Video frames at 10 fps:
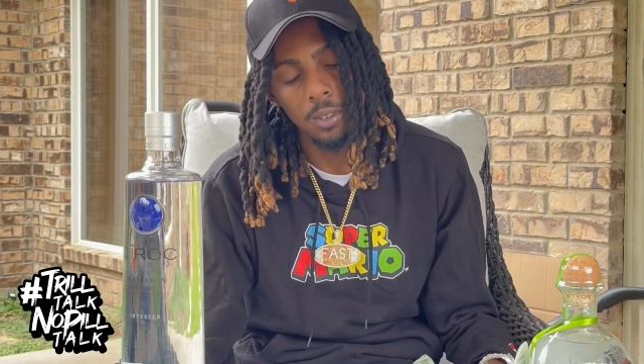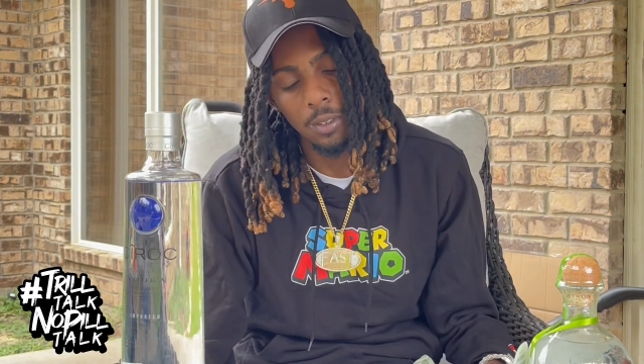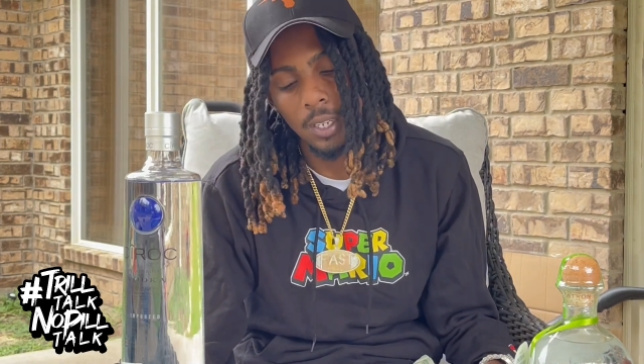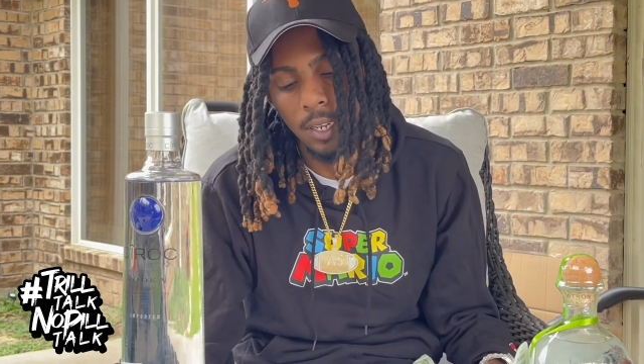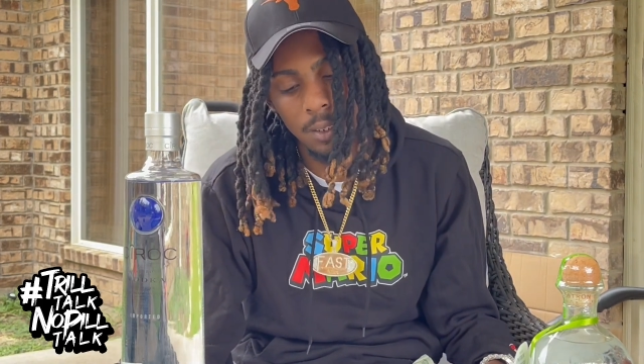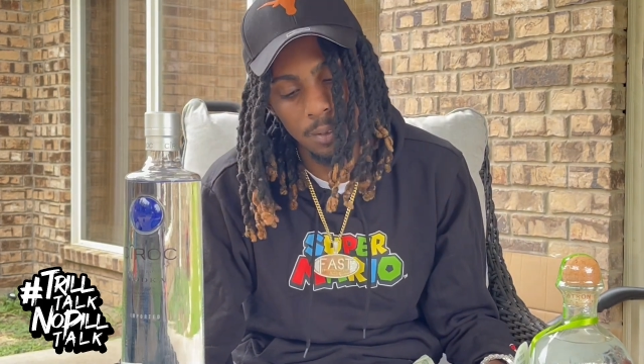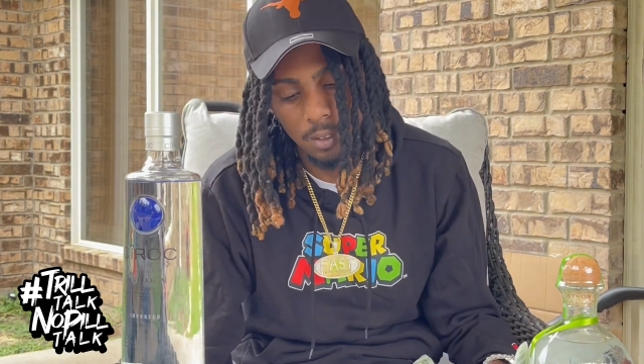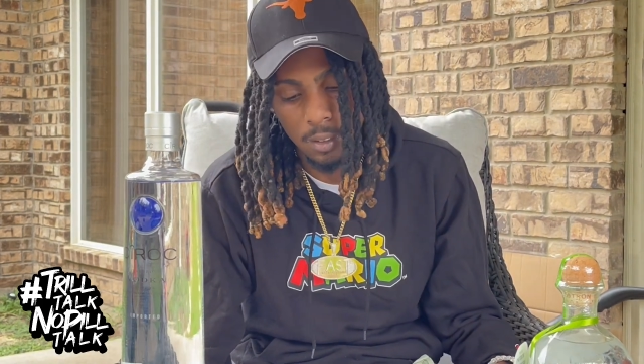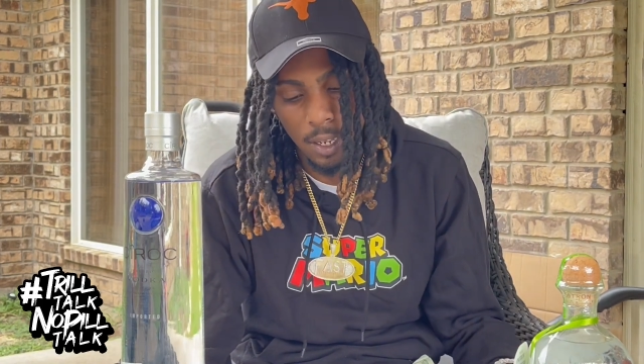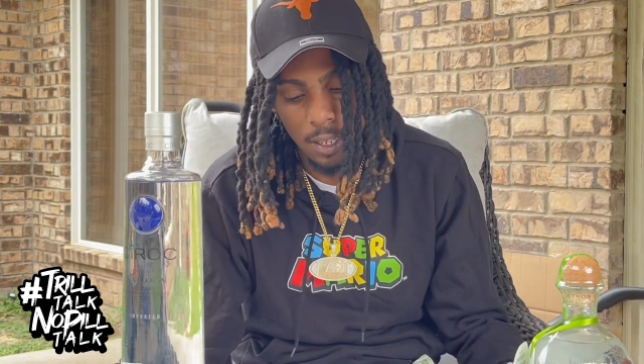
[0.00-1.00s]
You gotta, yeah,
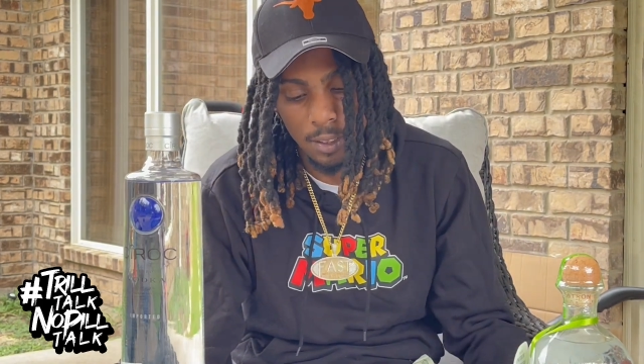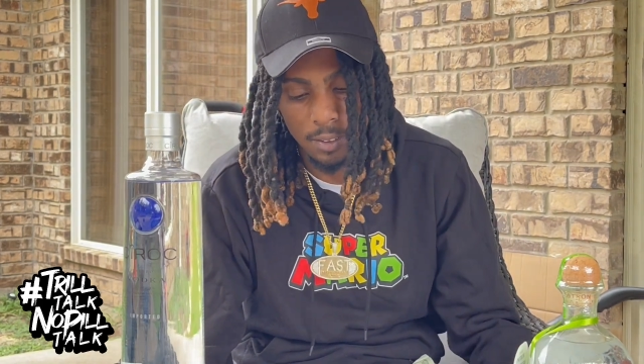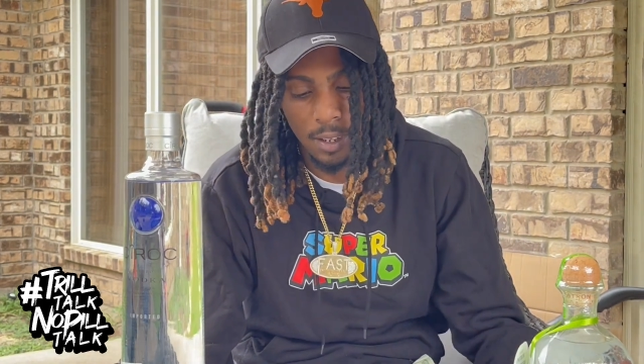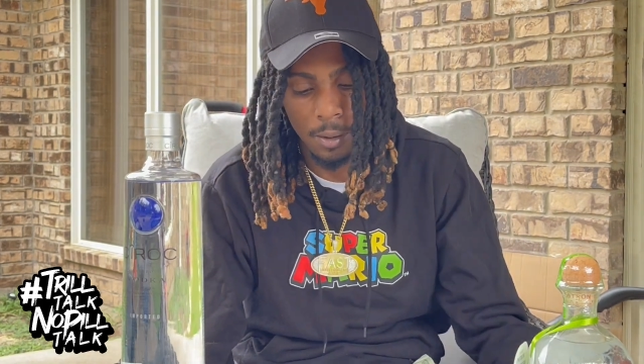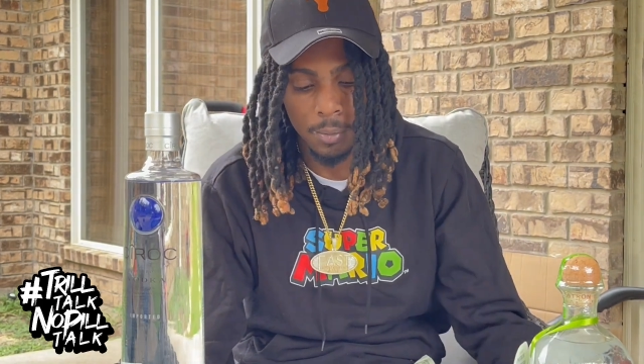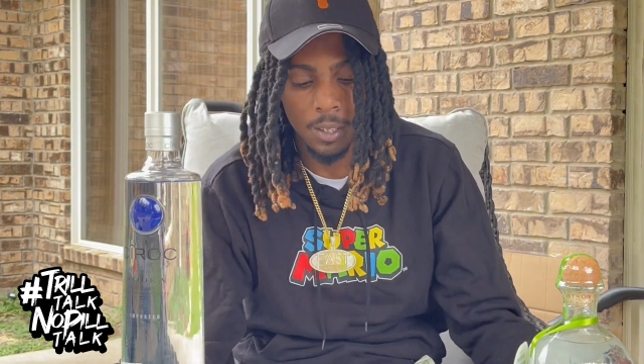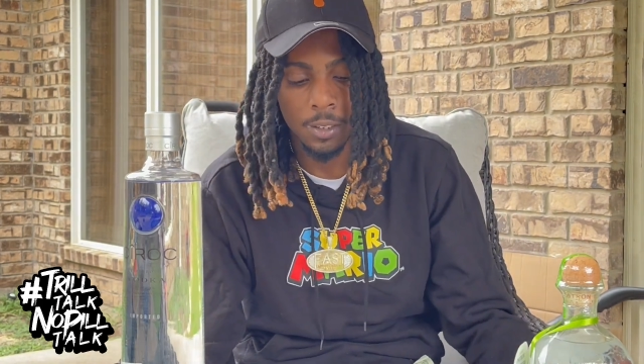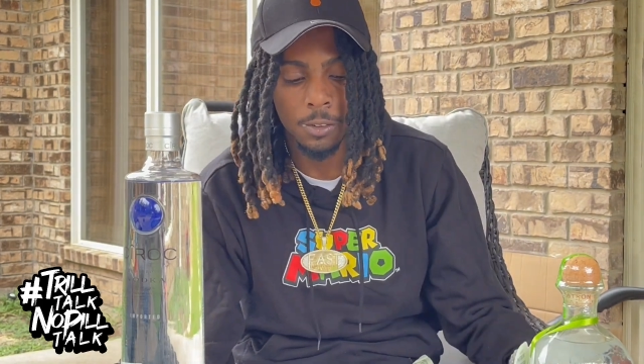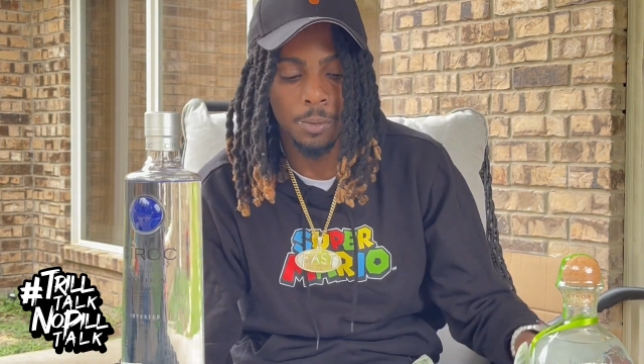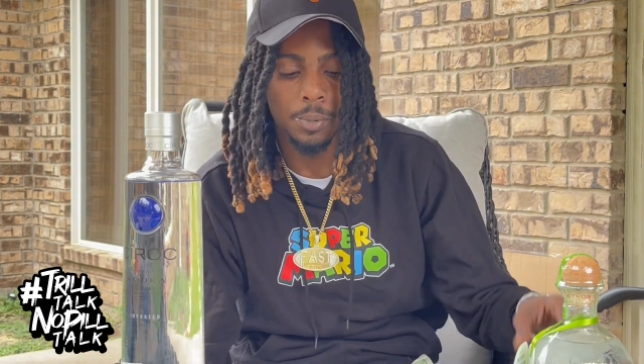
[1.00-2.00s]
you gotta tap
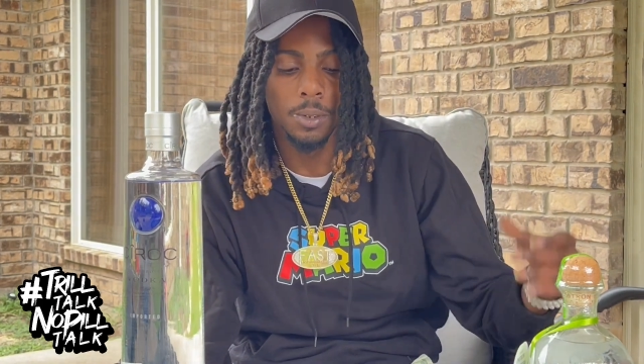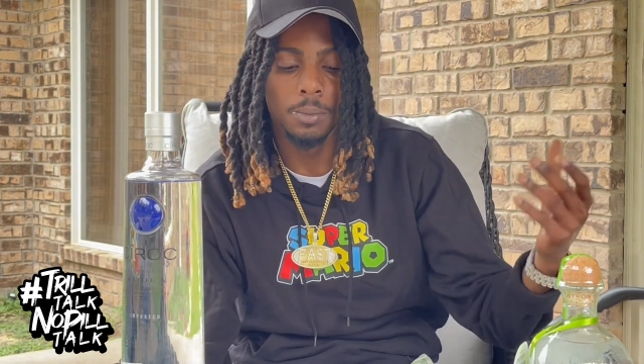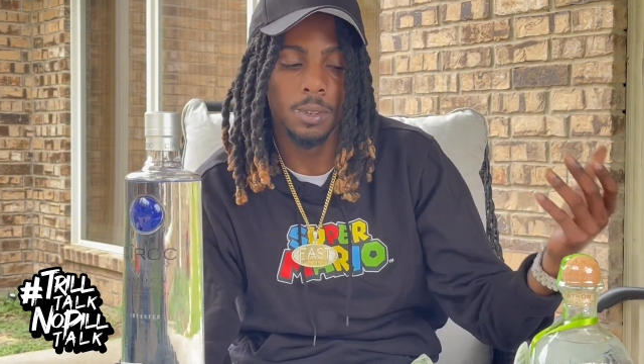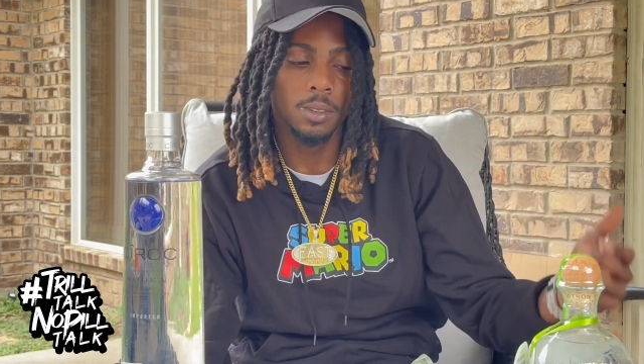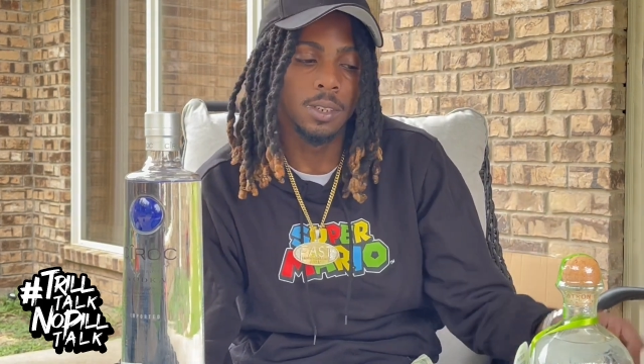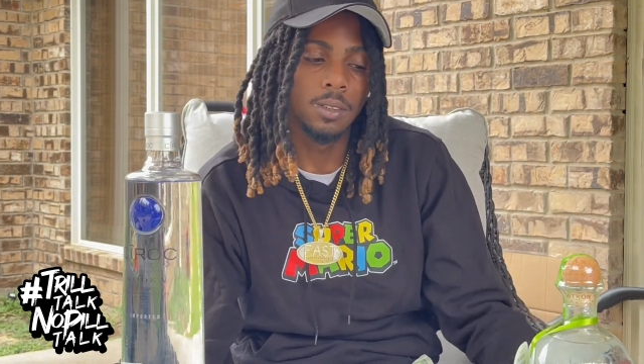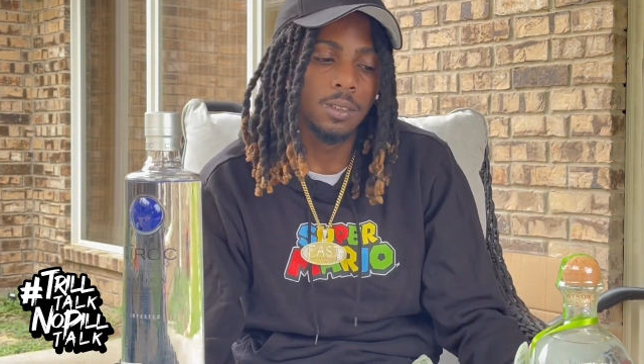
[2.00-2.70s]
in with people. Mm-hmm.